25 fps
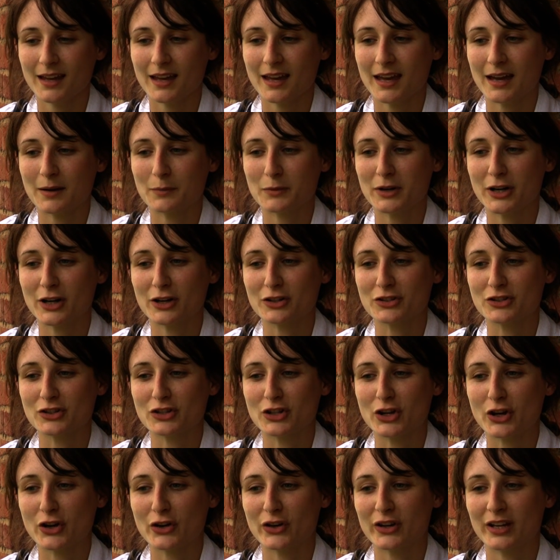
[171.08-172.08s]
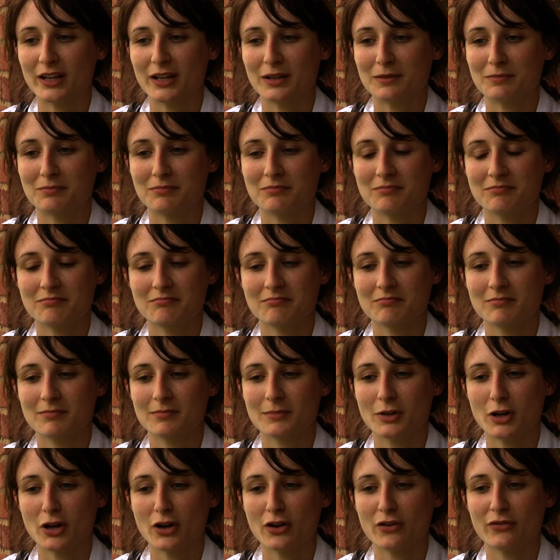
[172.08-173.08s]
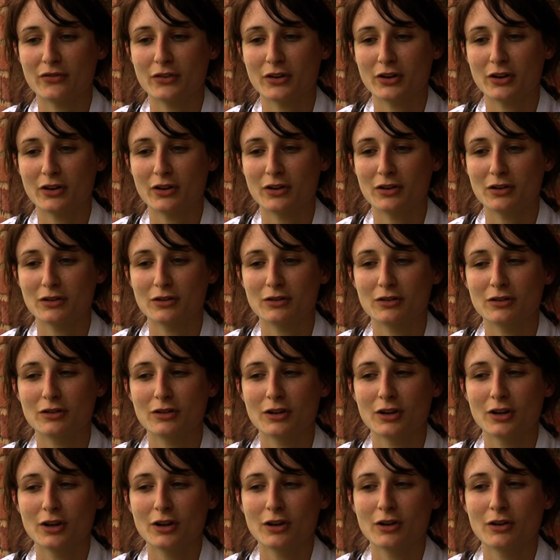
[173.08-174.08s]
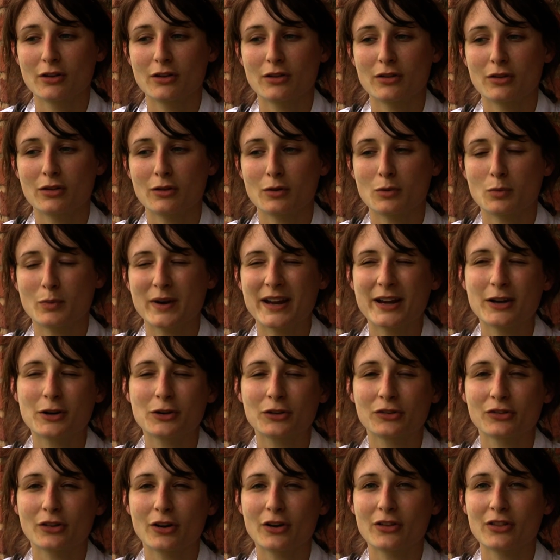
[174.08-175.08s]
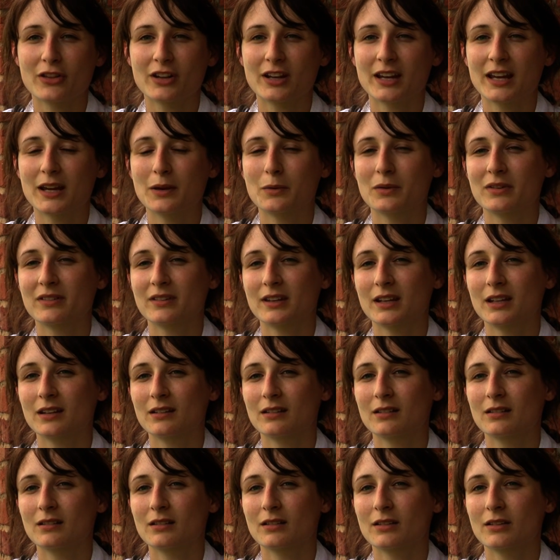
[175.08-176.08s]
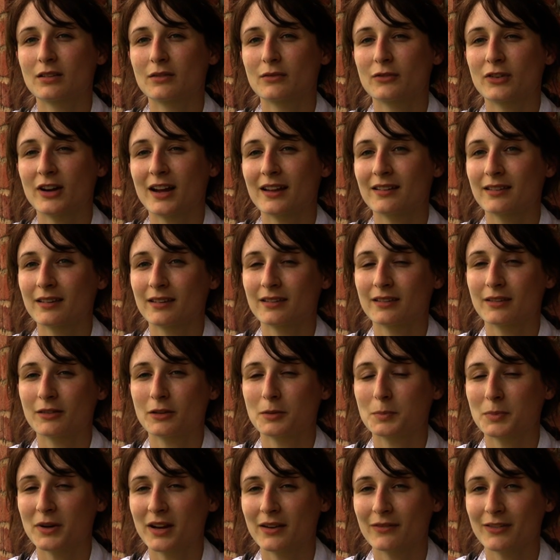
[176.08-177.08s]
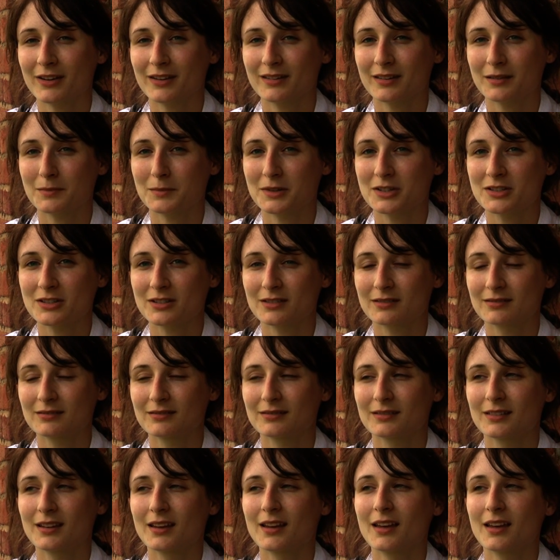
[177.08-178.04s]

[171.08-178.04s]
and we got to know him over the week or so that he was in St Francis on the previous admission.